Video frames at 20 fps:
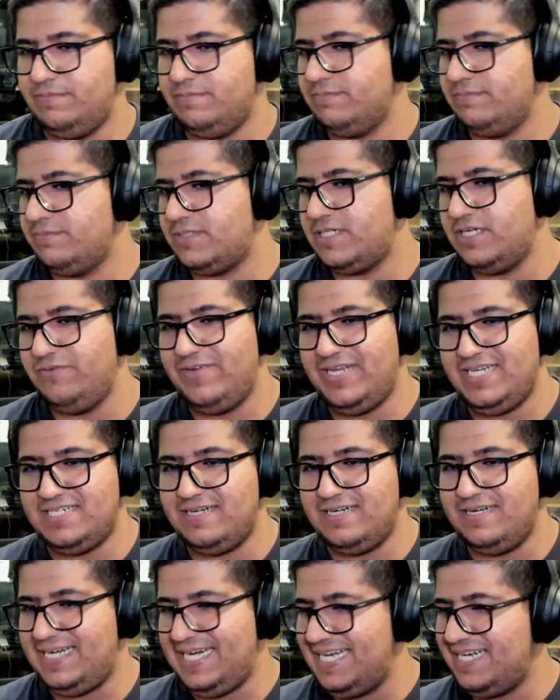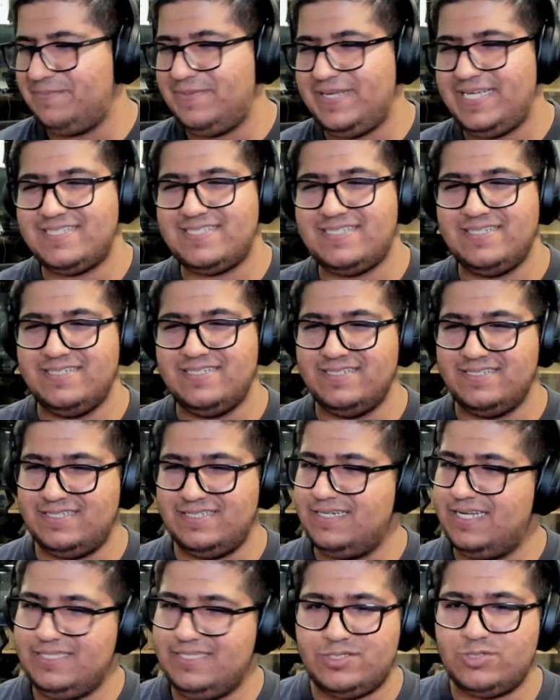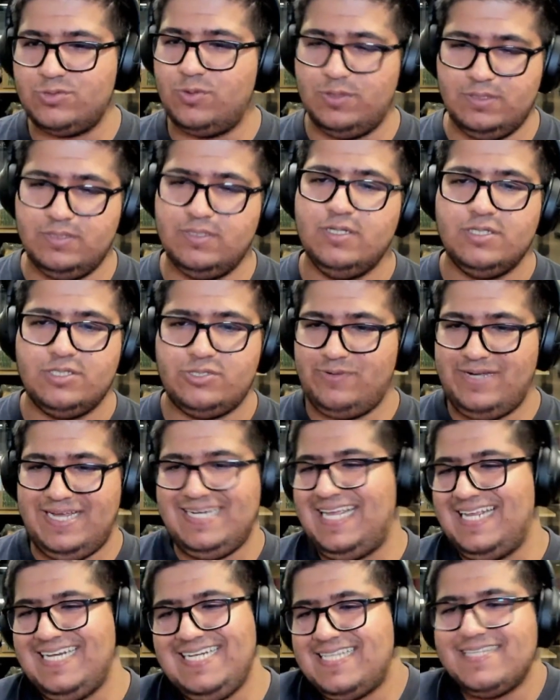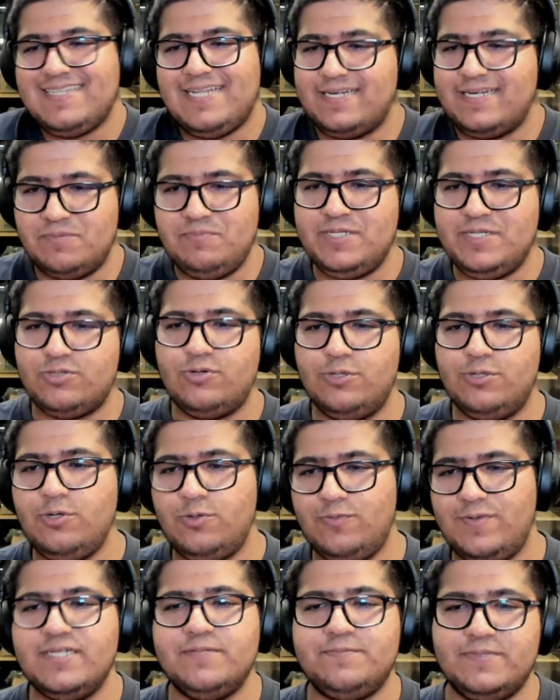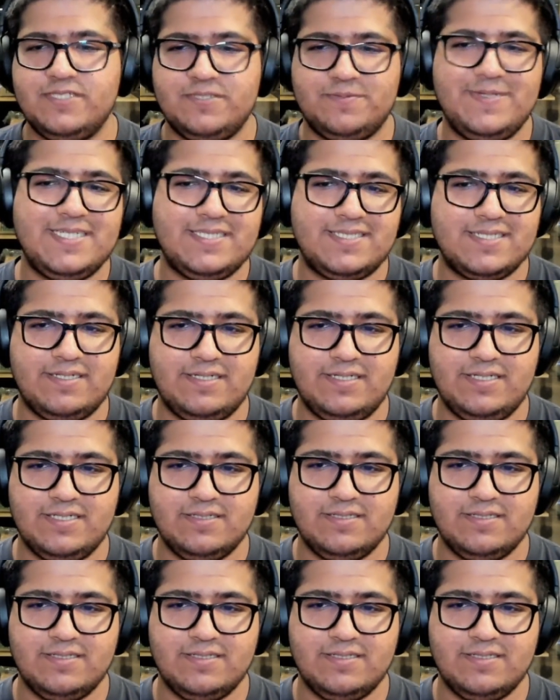conventional databases and so on. So anything that can be sold to developers basically.